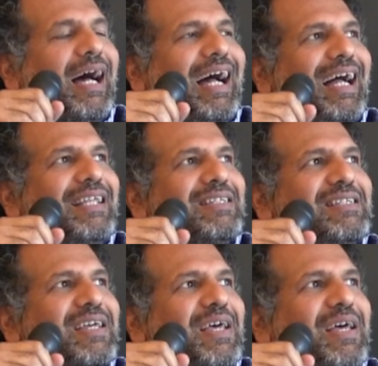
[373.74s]

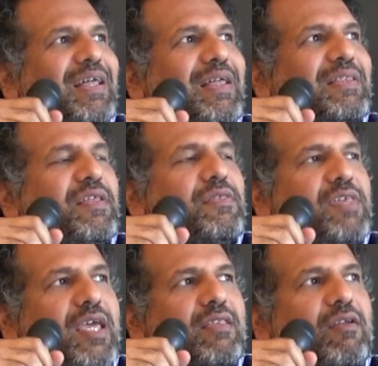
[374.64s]
And the
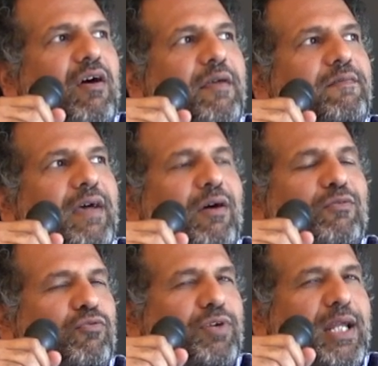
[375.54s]
thing that I
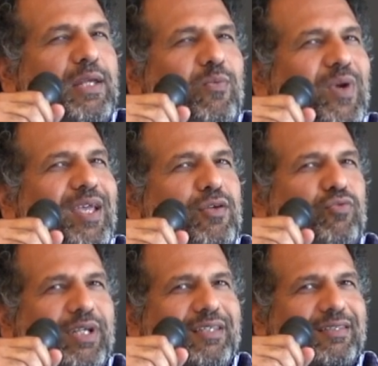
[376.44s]
found really weird
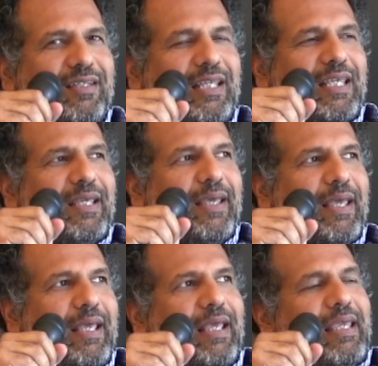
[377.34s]
recently
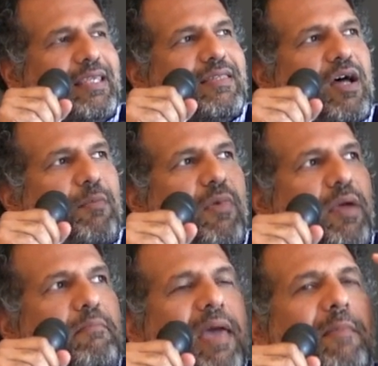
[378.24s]
is that
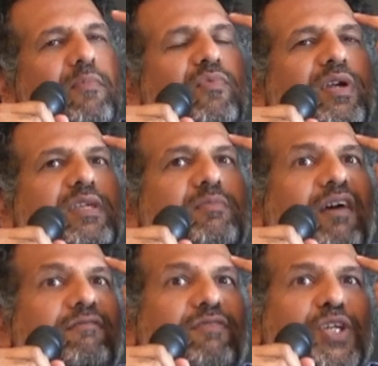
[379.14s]
my memories,
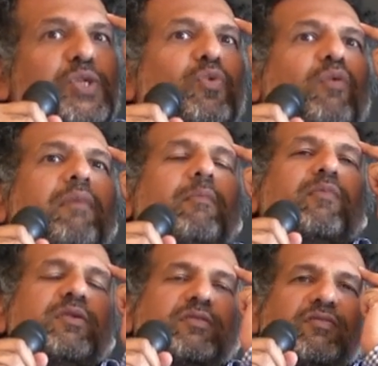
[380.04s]
my visual
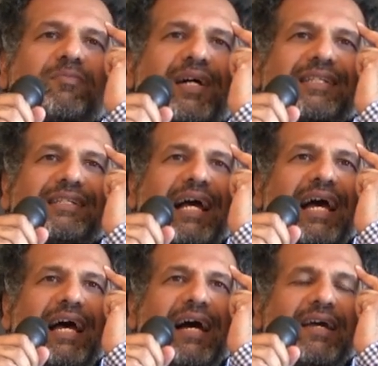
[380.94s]
memories of my
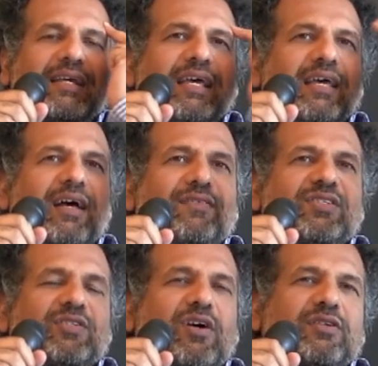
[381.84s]
dad, have
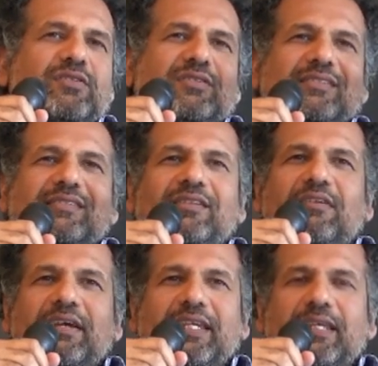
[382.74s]
started to
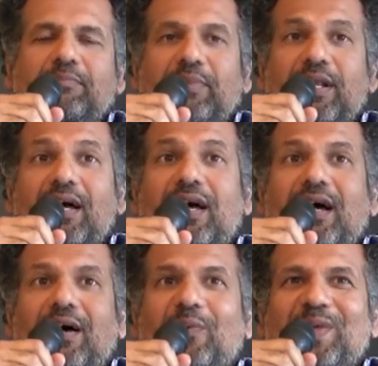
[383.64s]
slightly mm.
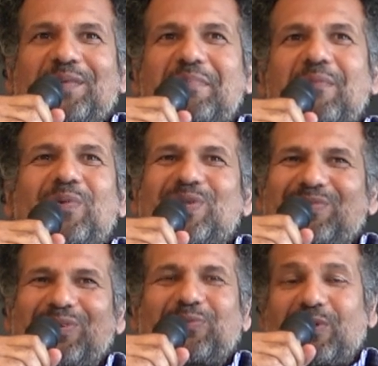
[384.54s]
blur with the memories
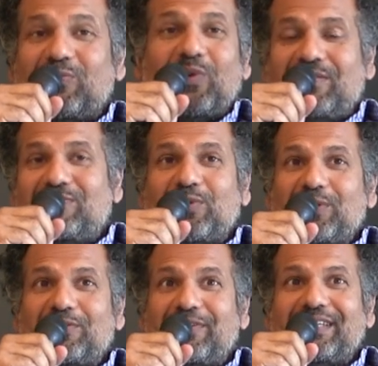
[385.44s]
of with with, with
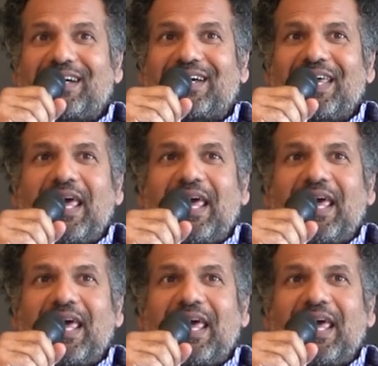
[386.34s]
Kulvinder.